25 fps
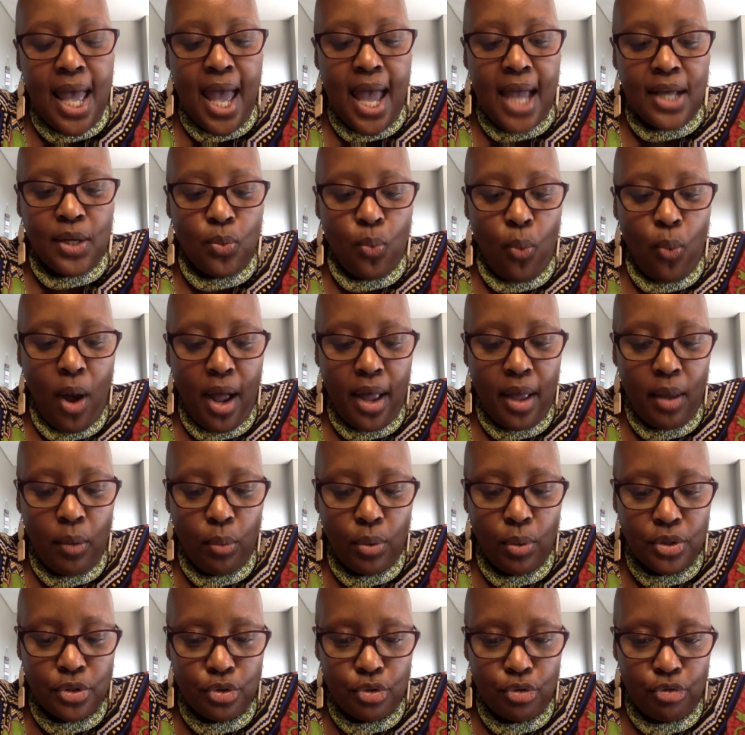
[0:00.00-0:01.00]
And why I
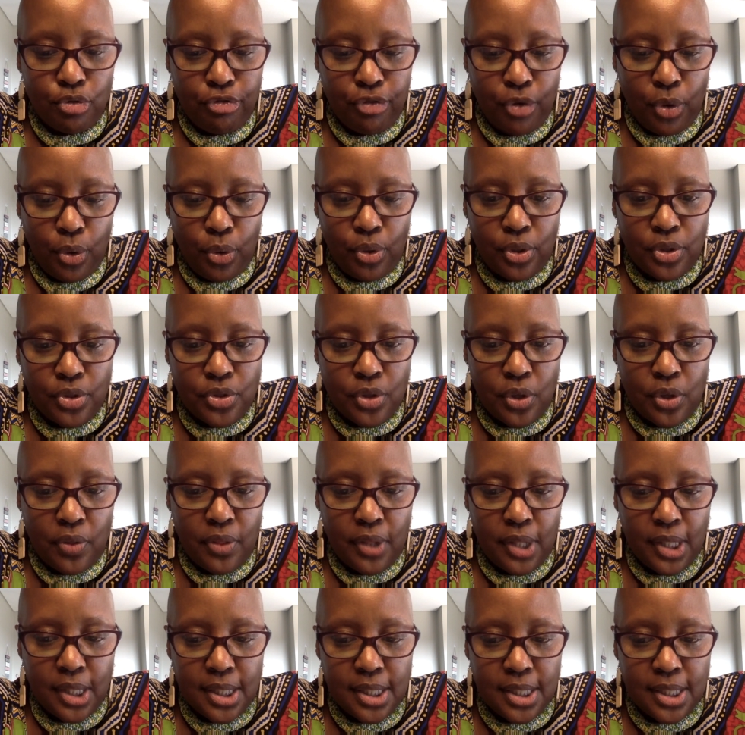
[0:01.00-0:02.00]
wanted to focus
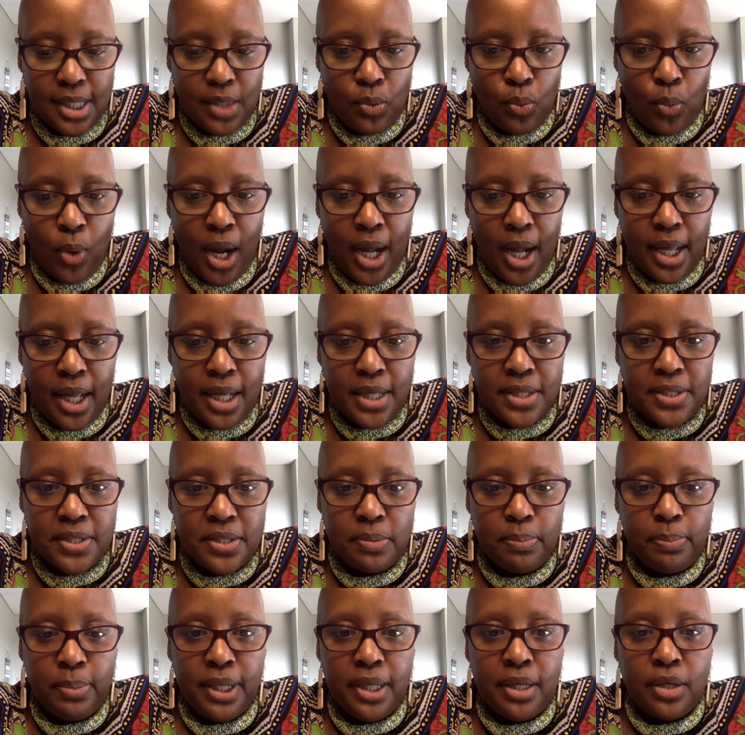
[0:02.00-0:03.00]
on this and why I
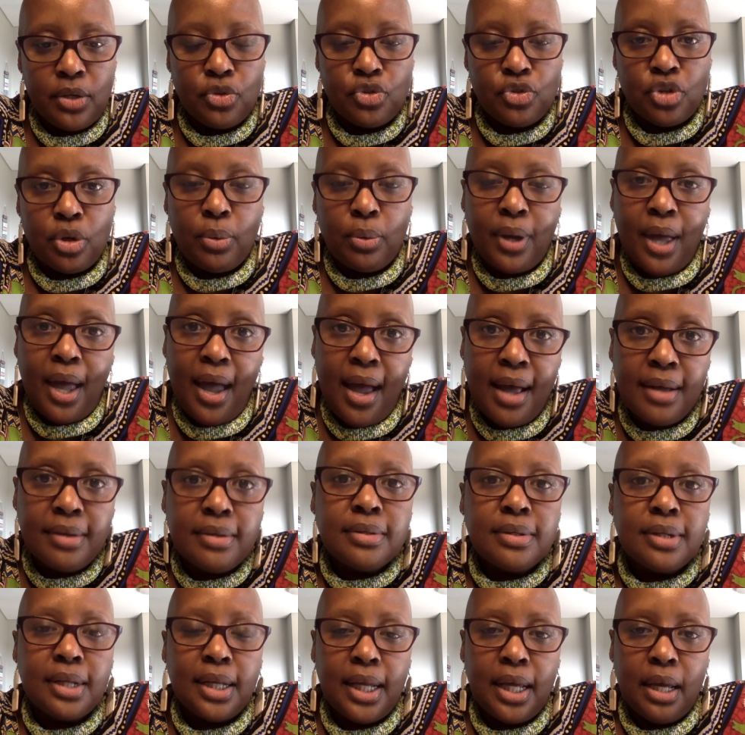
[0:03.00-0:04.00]
speak so
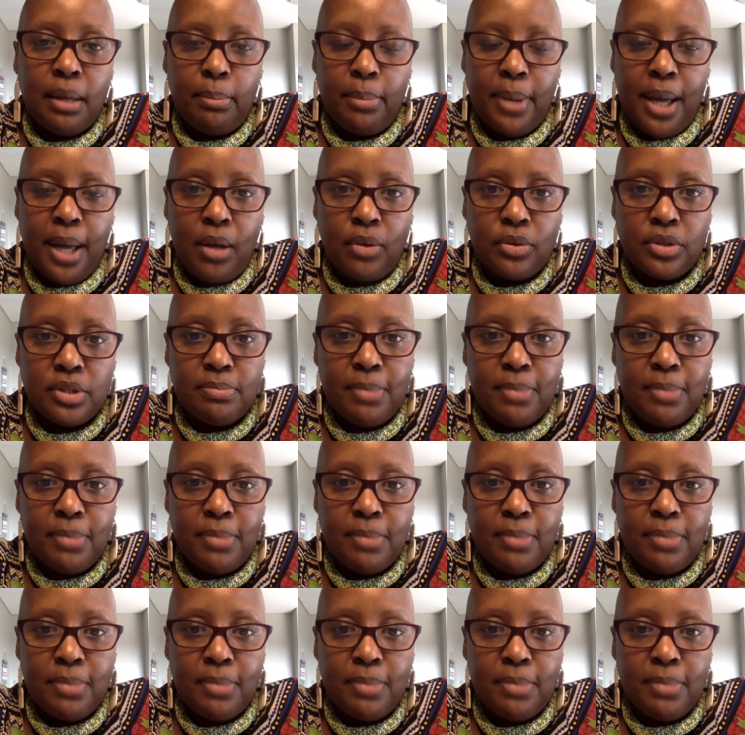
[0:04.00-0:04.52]
candidly about